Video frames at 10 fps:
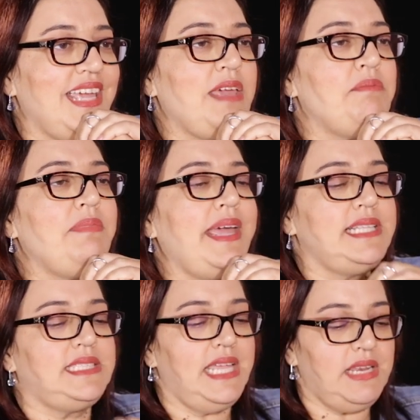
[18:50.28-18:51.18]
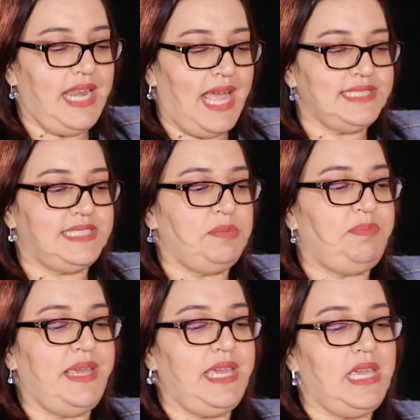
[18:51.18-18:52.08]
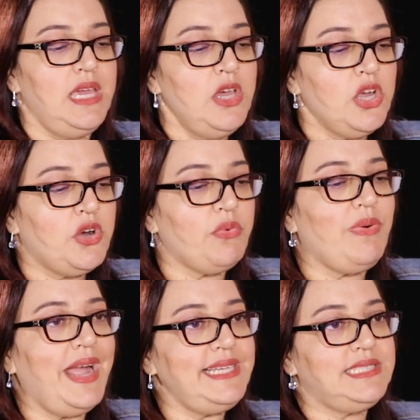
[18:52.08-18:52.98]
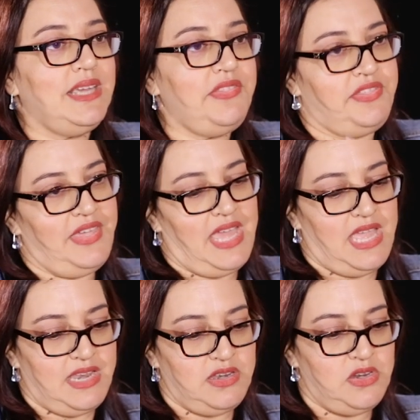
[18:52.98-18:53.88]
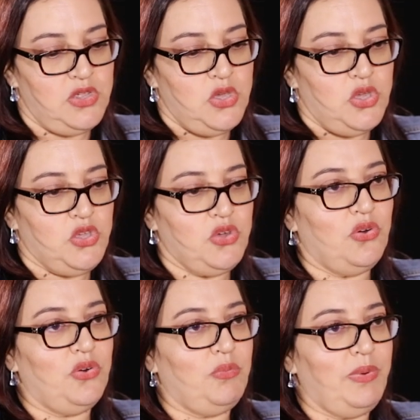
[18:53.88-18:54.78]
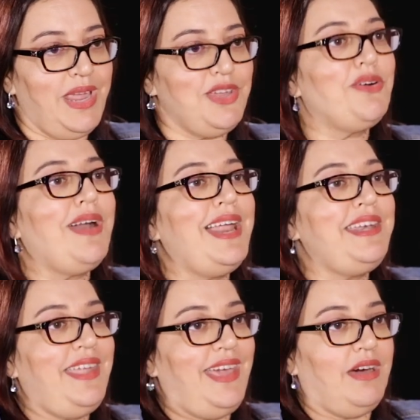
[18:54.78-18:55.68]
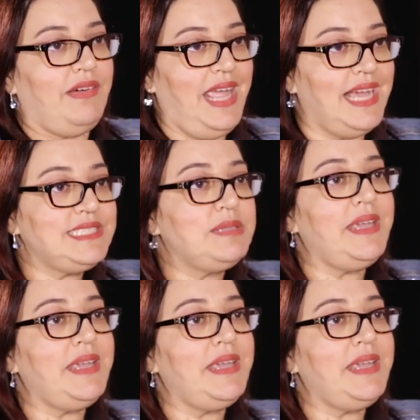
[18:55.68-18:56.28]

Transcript: It means that it has to be greater than where you're at now. It has to